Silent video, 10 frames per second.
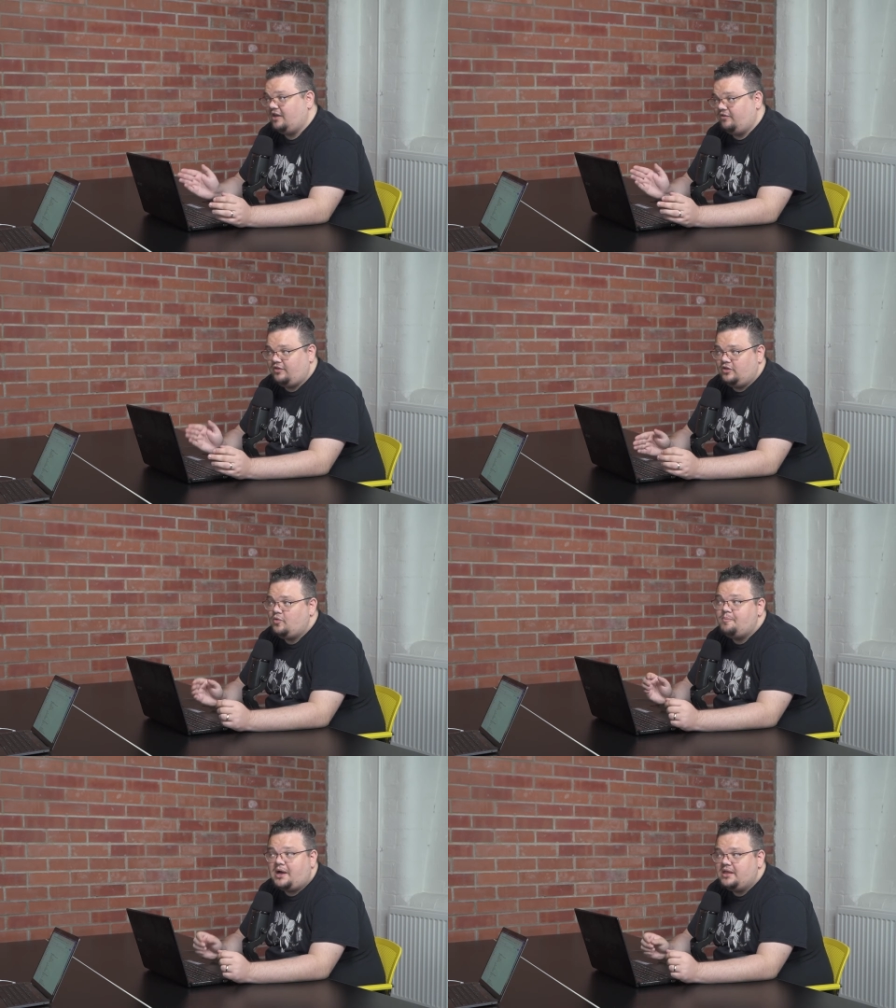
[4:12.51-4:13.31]
If they
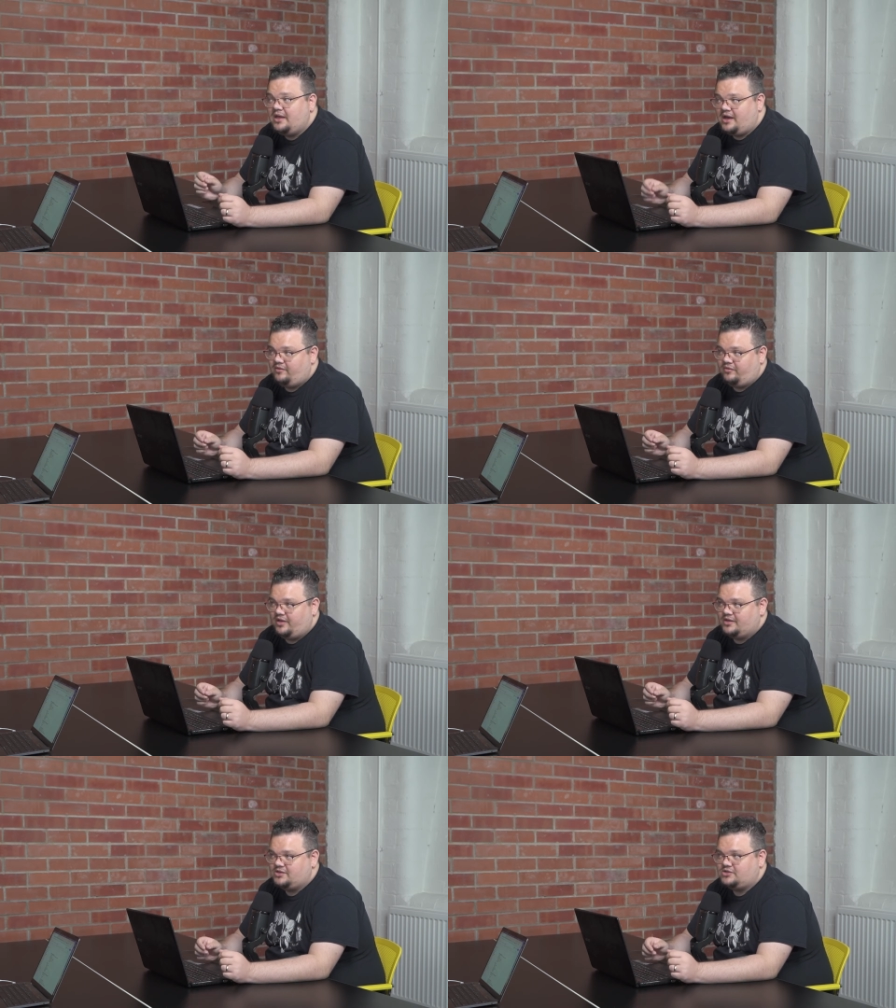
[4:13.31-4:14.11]
don't buy the
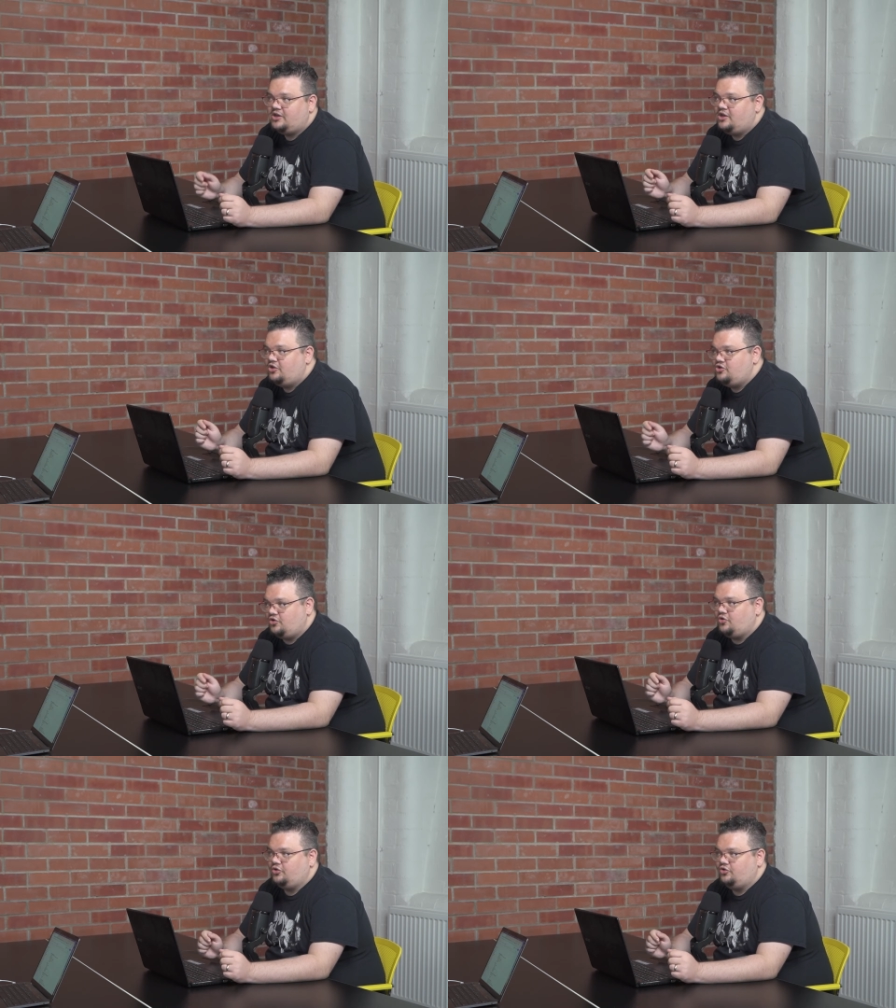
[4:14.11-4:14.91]
adverts, you're
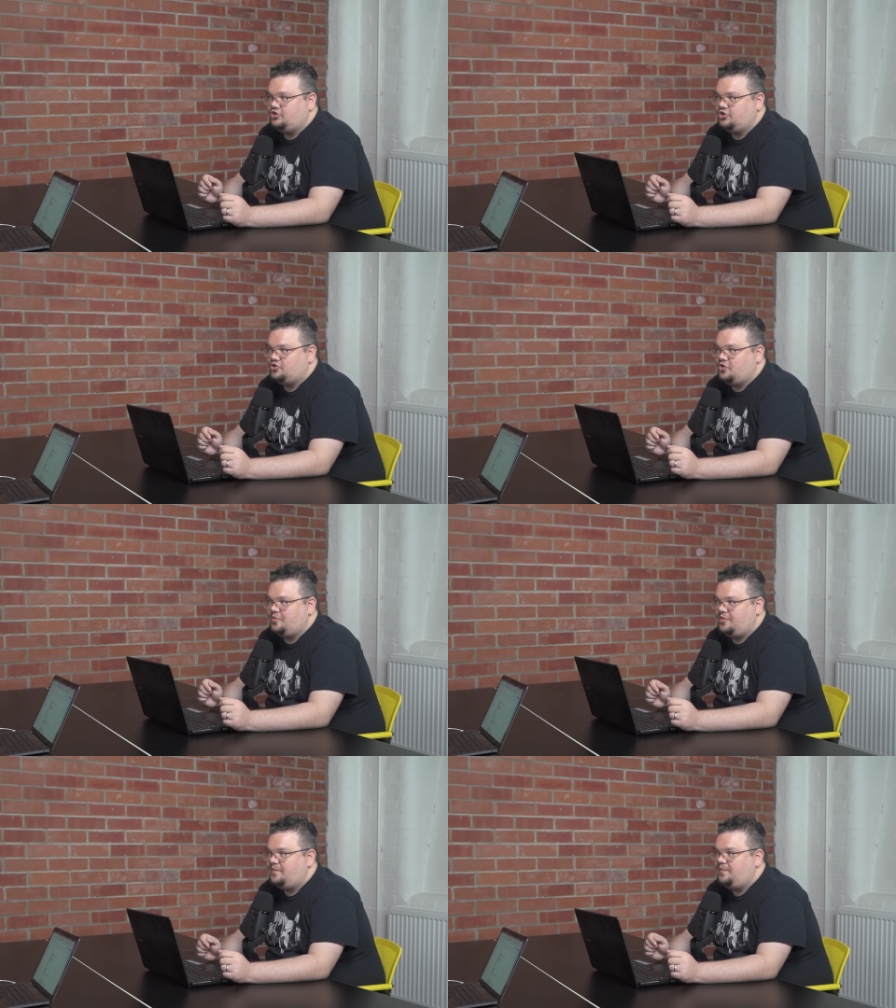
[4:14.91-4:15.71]
going to lose your job.